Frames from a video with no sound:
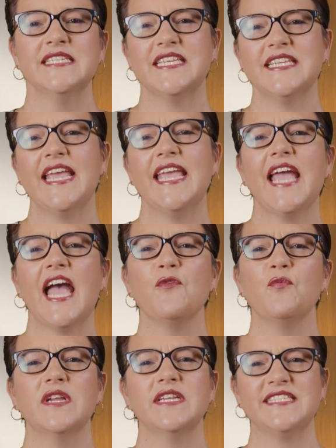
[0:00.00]
Today, I
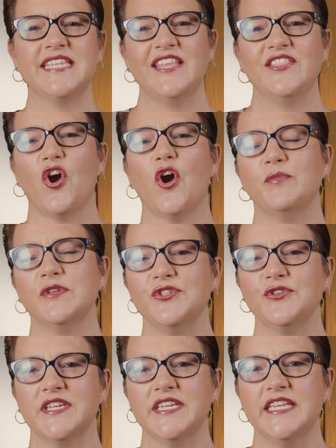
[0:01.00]
want to take the
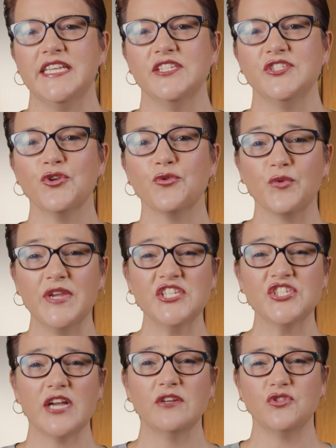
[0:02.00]
opportunity to
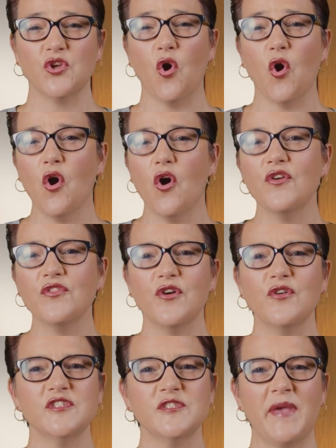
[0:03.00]
reach out to all
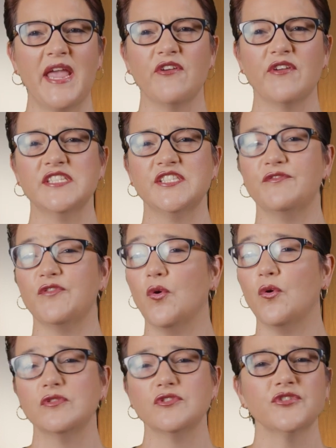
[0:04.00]
those parents of
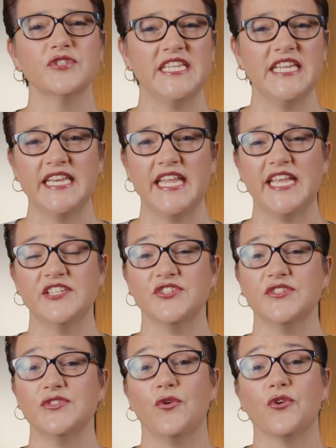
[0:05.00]
older
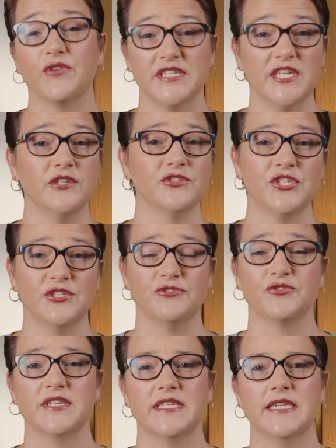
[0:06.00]
teenagers or adult children.